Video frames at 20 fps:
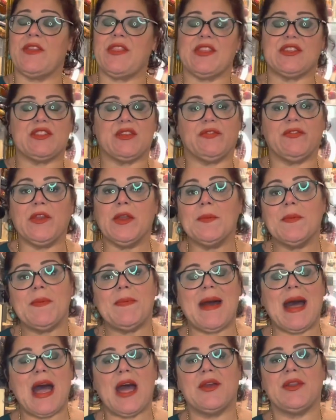There's a film
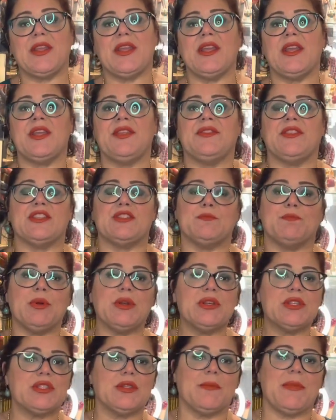about it. There's
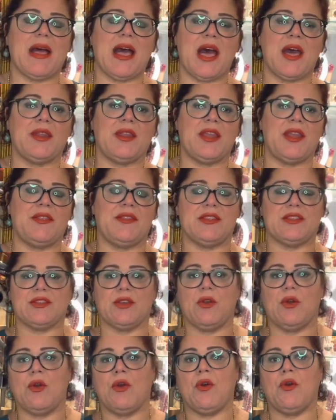books about it. There's a
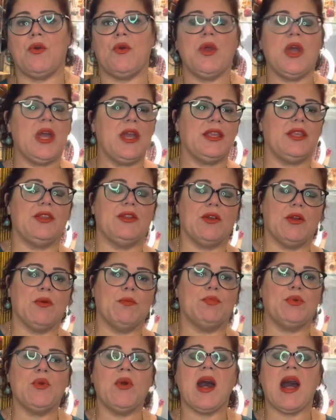whole, you know,
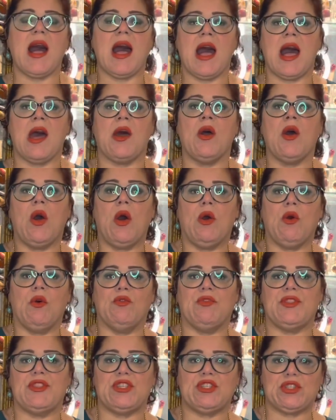brouhaha
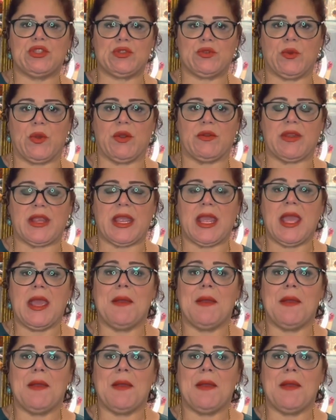over this story.